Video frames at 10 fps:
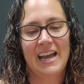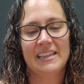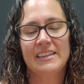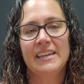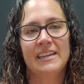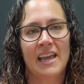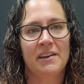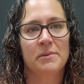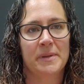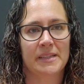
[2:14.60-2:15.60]
The
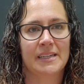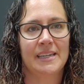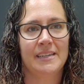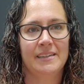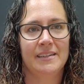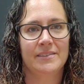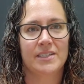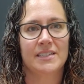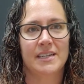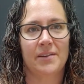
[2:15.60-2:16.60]
accountability,
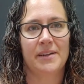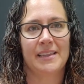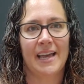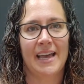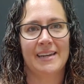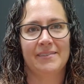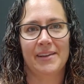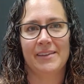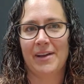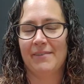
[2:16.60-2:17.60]
just knowing that
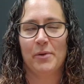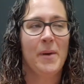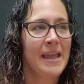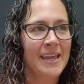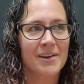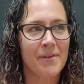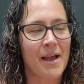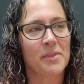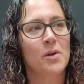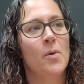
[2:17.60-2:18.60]
we have a weigh-in
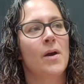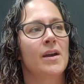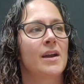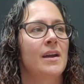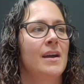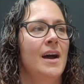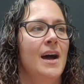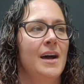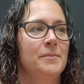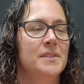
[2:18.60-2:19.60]
around the
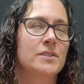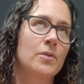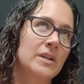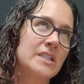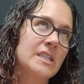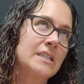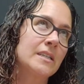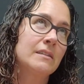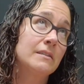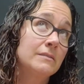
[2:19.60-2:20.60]
corner, the score sheets,
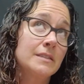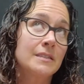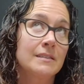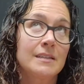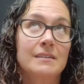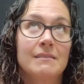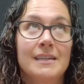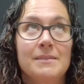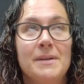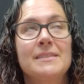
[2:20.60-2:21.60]
although I wasn't that
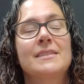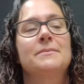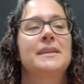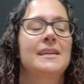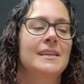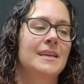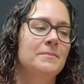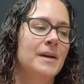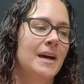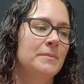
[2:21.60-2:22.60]
great about submitting
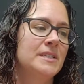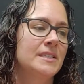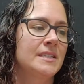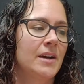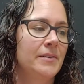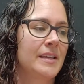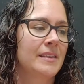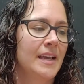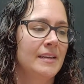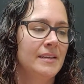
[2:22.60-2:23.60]
them, but just knowing
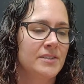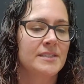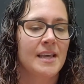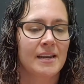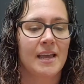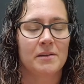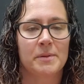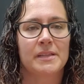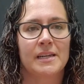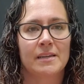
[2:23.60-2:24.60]
that, just that
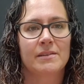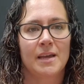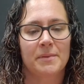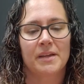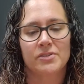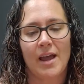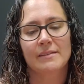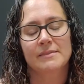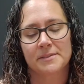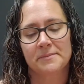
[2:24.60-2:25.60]
accountability kept me on
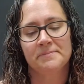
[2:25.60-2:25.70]
track. So.